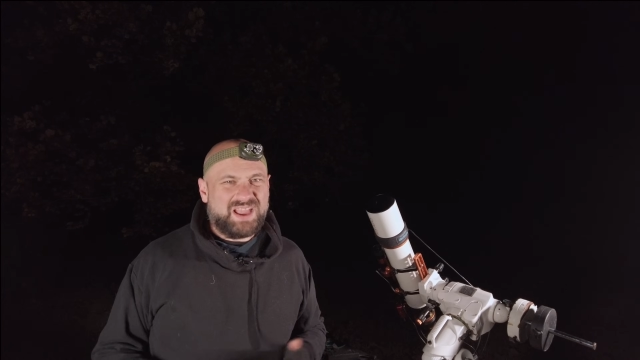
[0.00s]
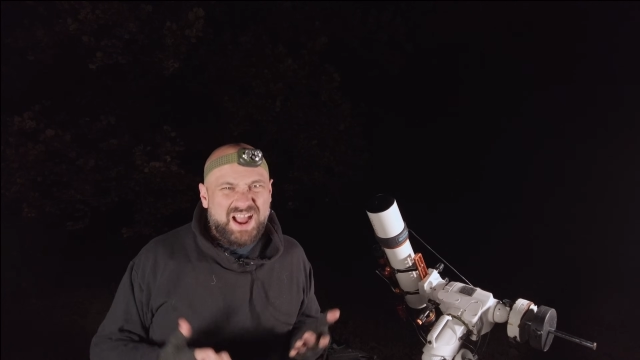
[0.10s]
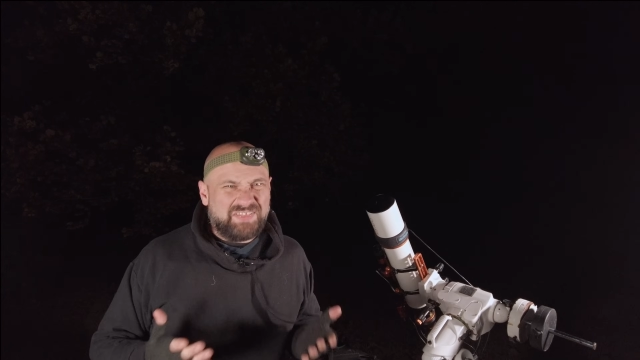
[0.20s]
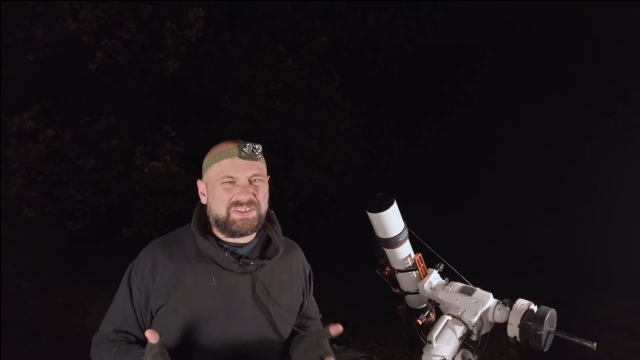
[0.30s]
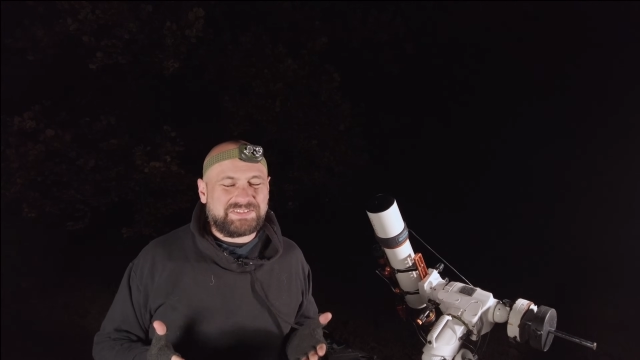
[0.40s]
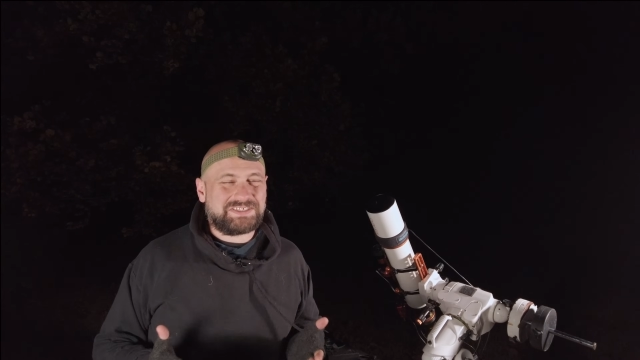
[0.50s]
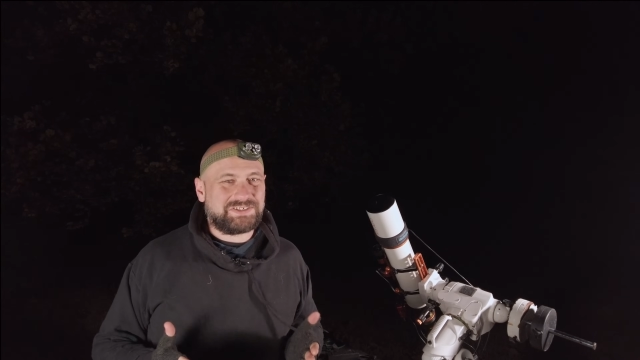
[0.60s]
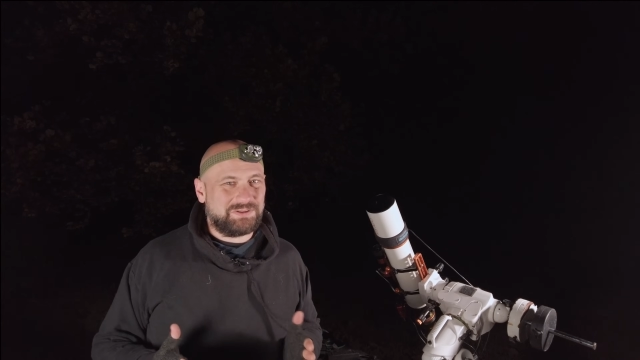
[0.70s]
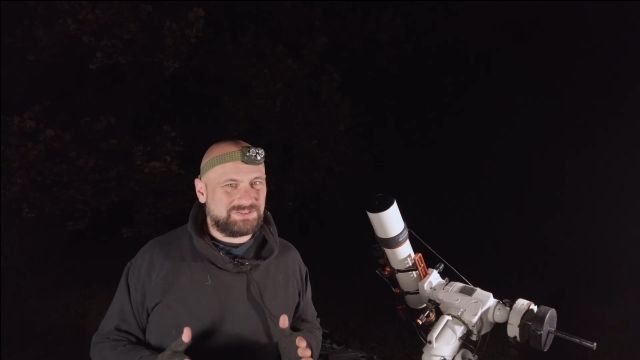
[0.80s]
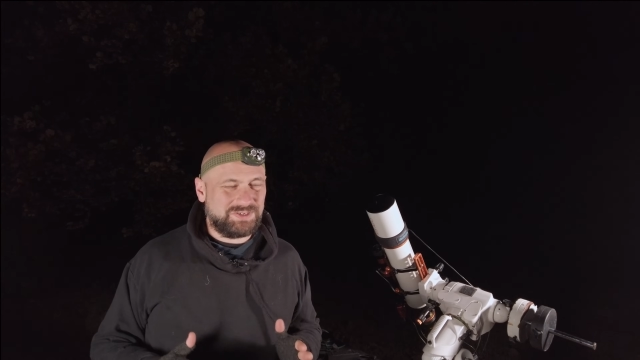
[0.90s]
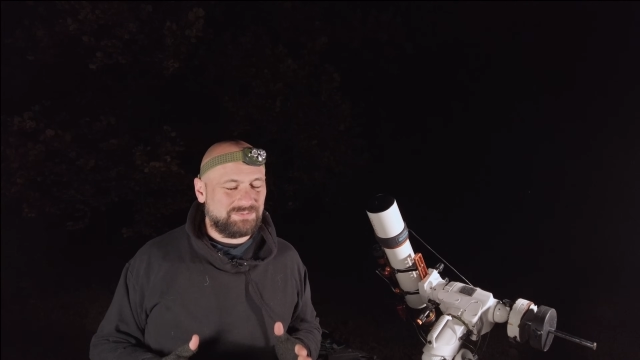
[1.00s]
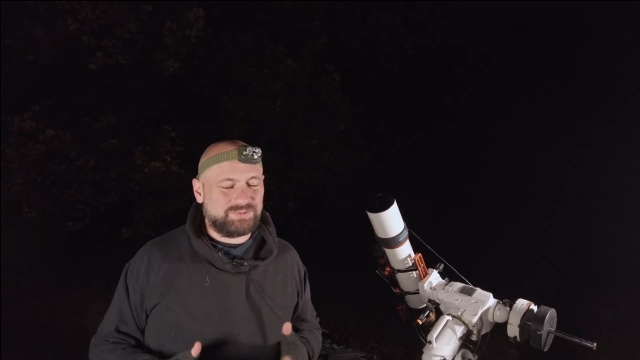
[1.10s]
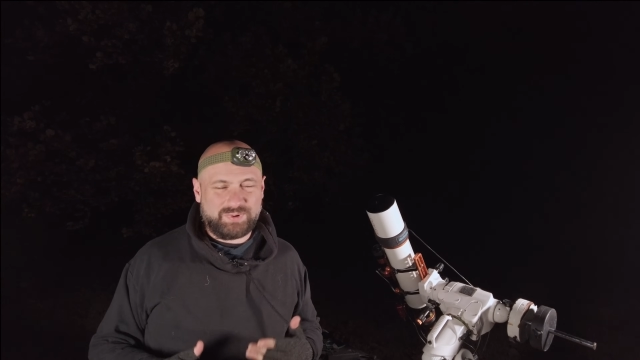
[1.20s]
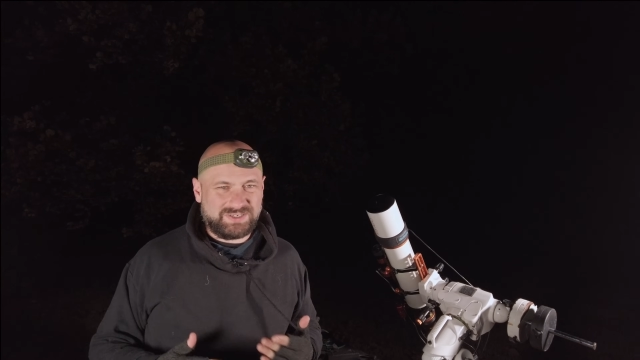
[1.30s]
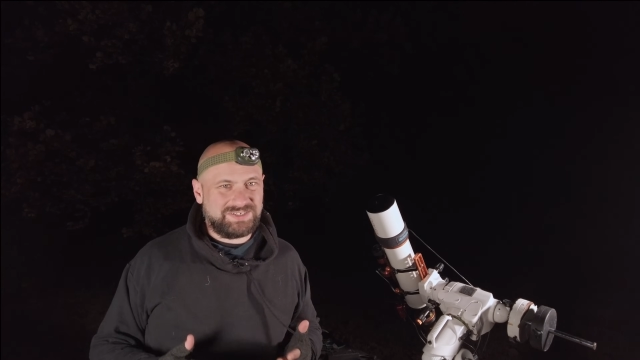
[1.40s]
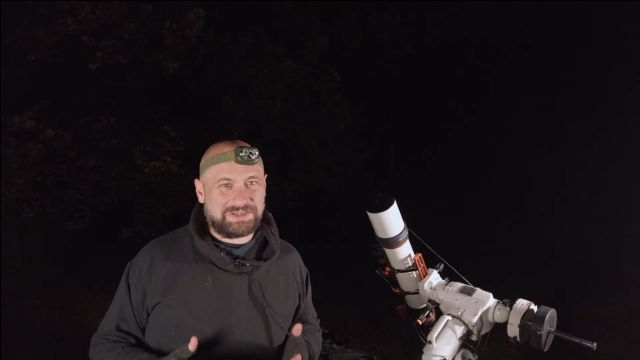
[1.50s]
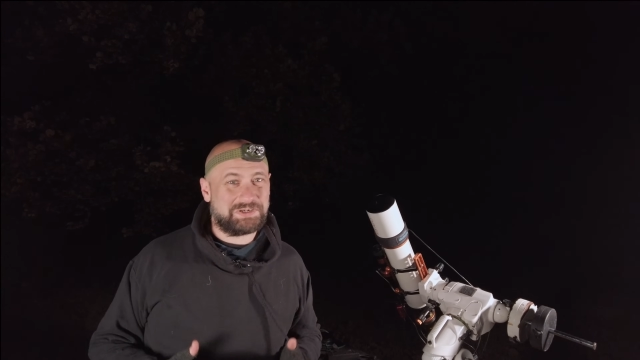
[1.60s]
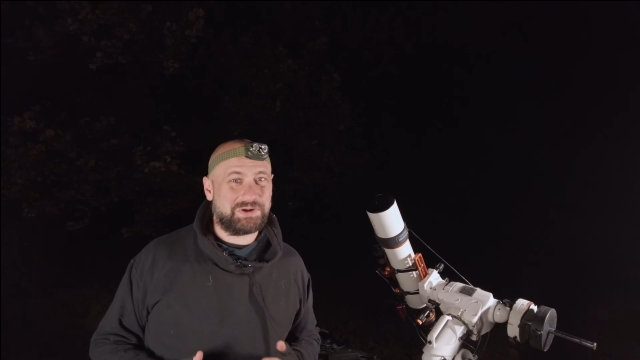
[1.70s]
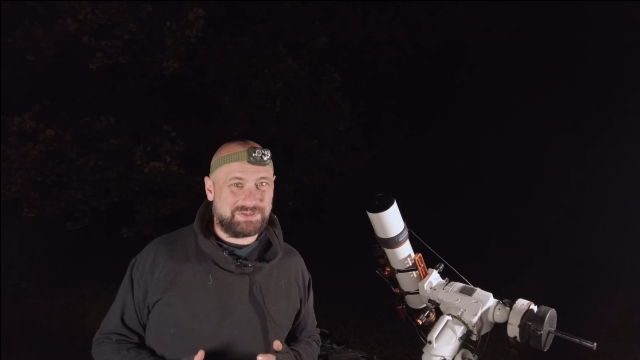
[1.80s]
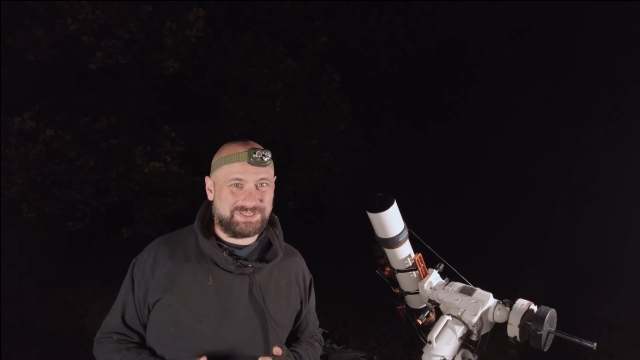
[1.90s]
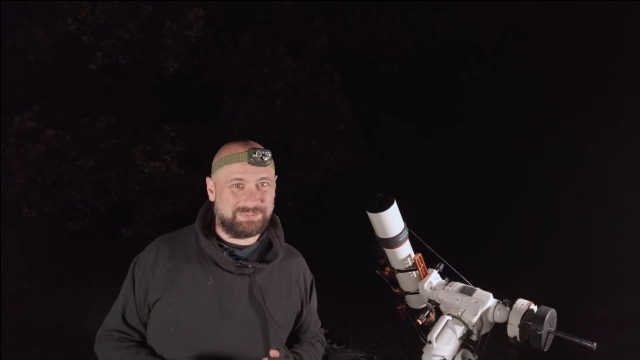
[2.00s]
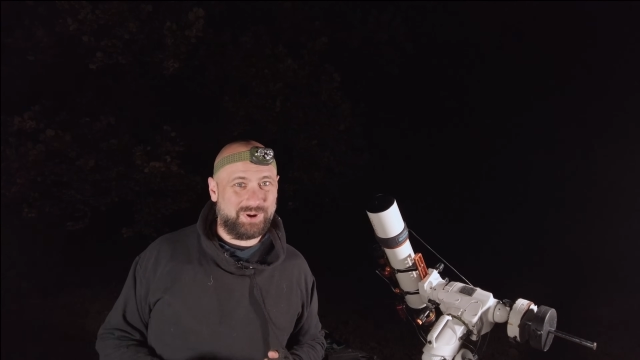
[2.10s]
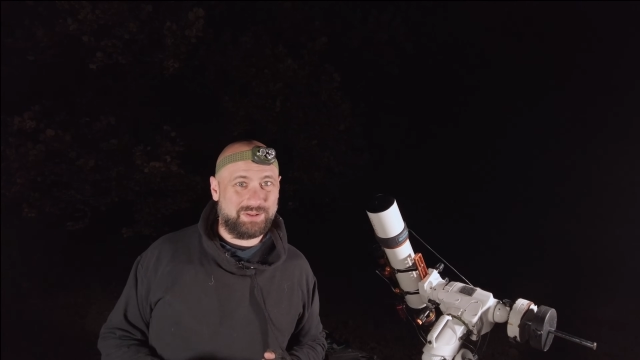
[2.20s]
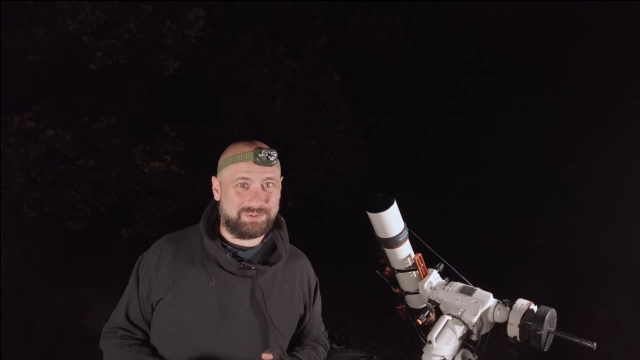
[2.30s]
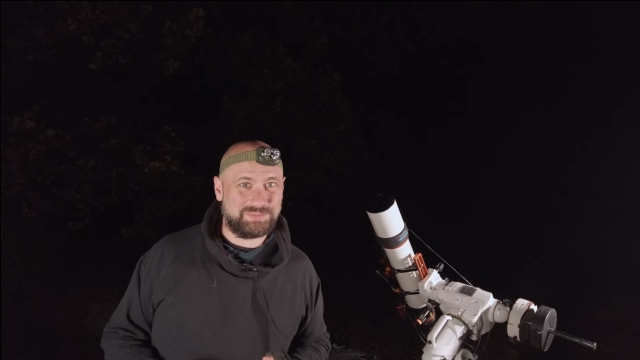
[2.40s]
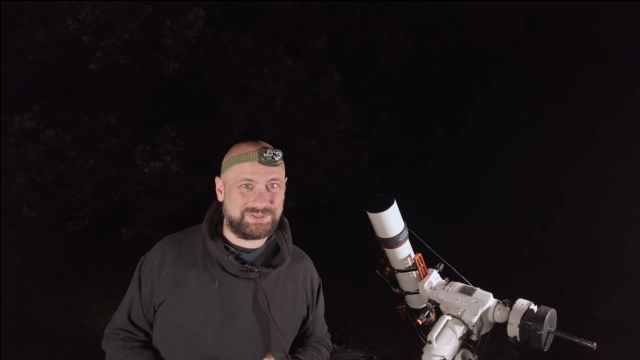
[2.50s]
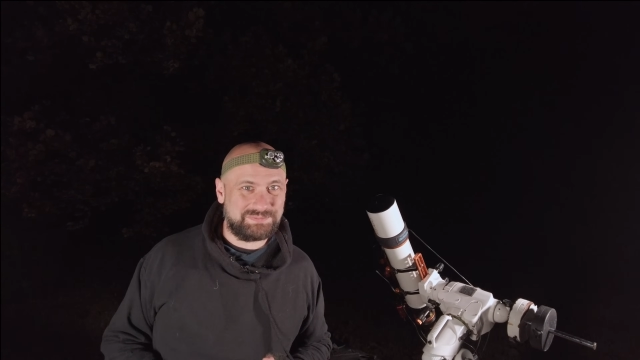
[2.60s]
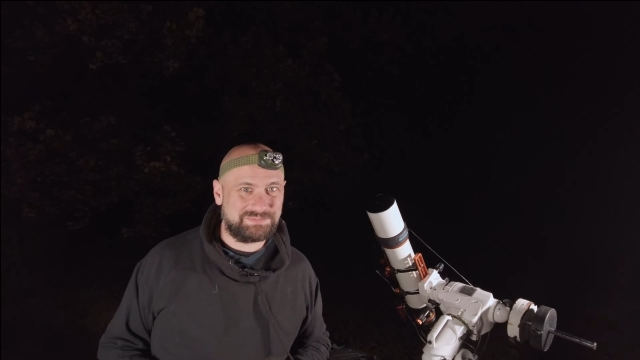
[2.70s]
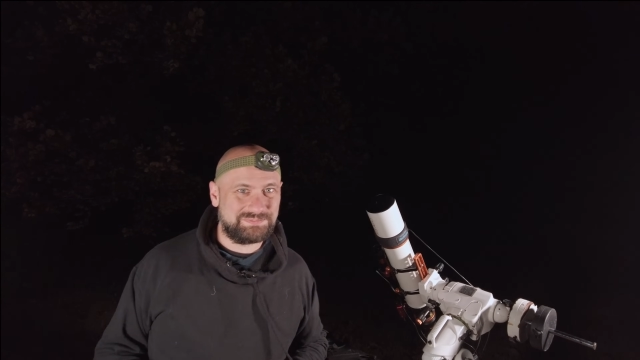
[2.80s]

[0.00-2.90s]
I think that's close enough to where it's not gonna cause any problems.